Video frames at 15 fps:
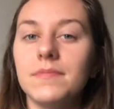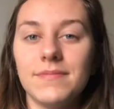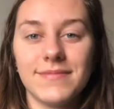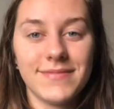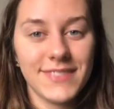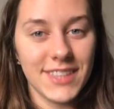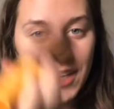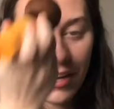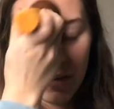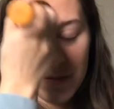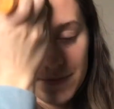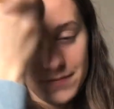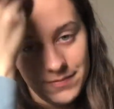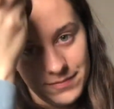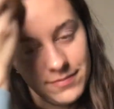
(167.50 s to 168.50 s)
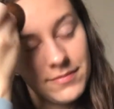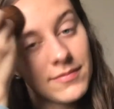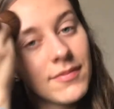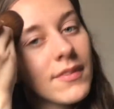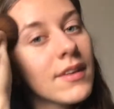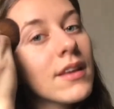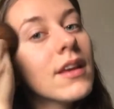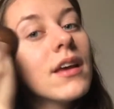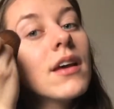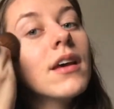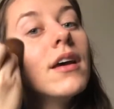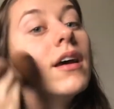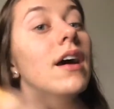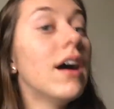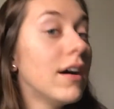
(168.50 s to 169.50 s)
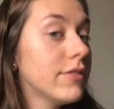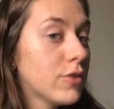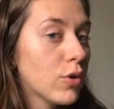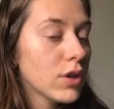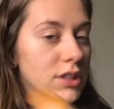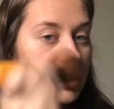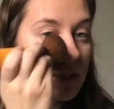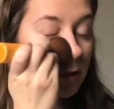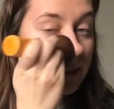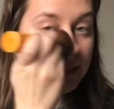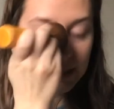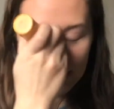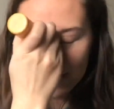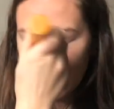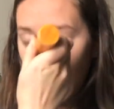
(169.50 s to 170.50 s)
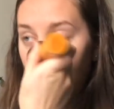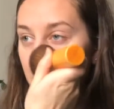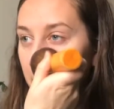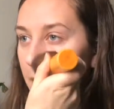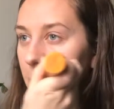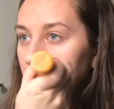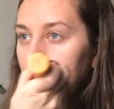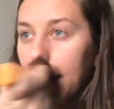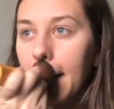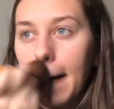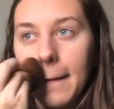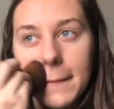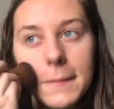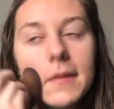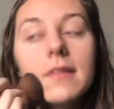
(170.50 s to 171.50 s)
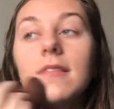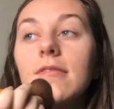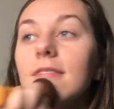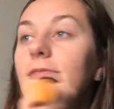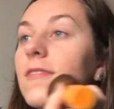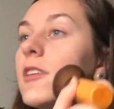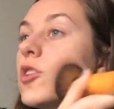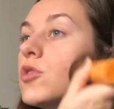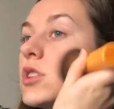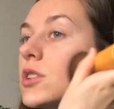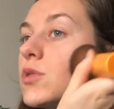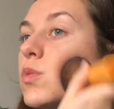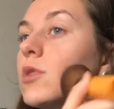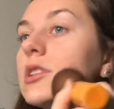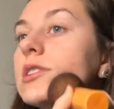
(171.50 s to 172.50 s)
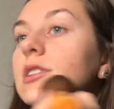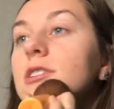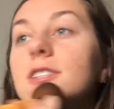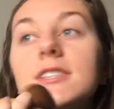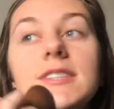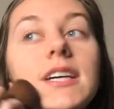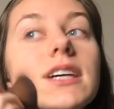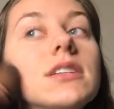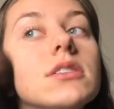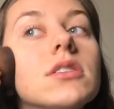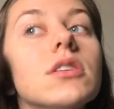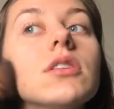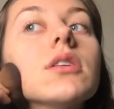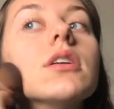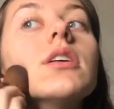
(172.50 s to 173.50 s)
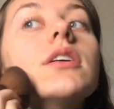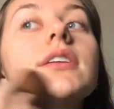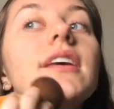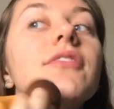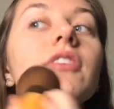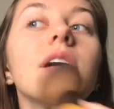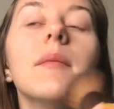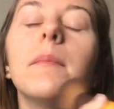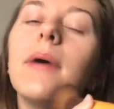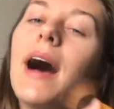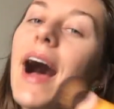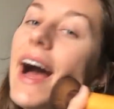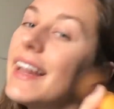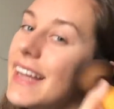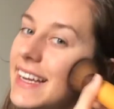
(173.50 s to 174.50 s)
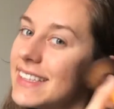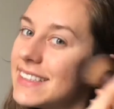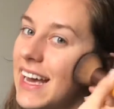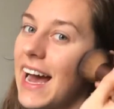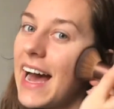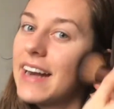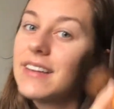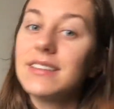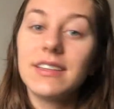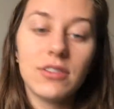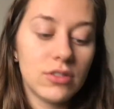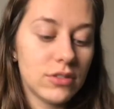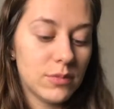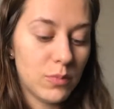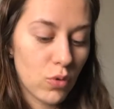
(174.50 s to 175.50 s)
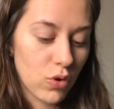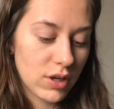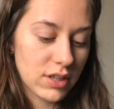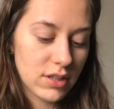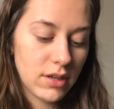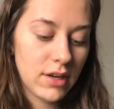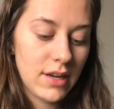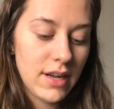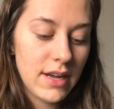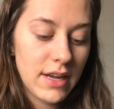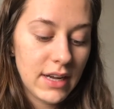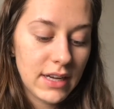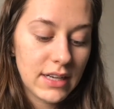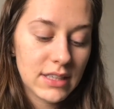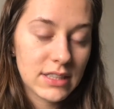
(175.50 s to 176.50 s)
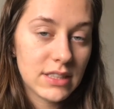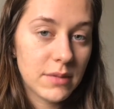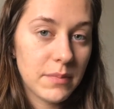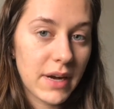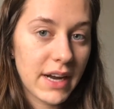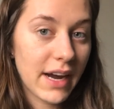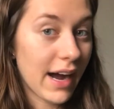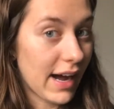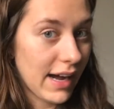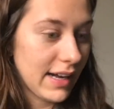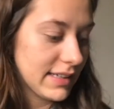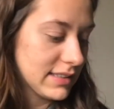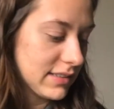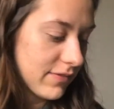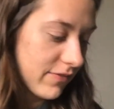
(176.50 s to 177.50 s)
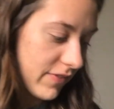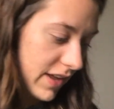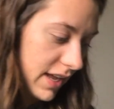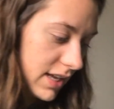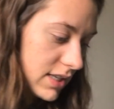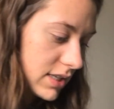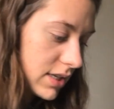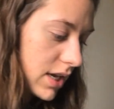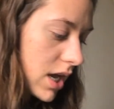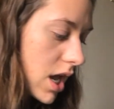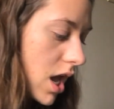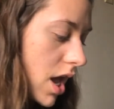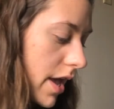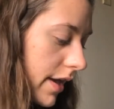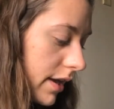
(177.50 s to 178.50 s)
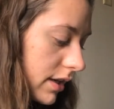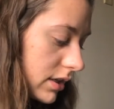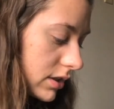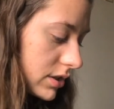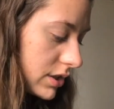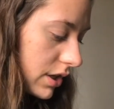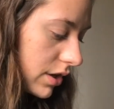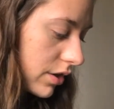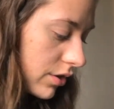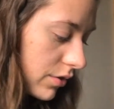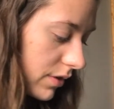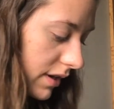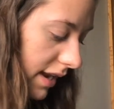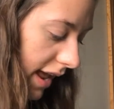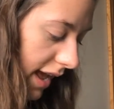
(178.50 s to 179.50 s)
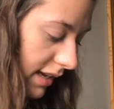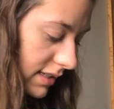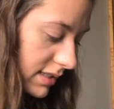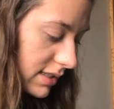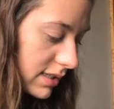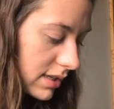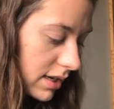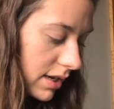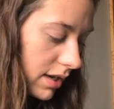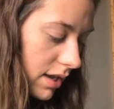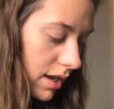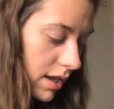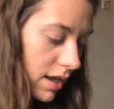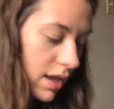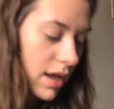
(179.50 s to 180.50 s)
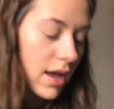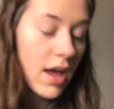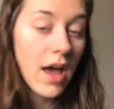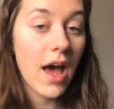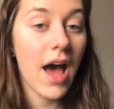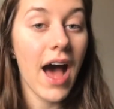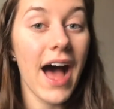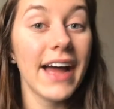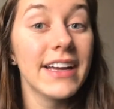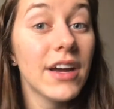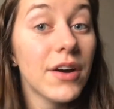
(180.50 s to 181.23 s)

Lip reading: So, of course you can stop here if you just want your skin to look a little different, but I like to add a little more to my eyes and face. So next, I go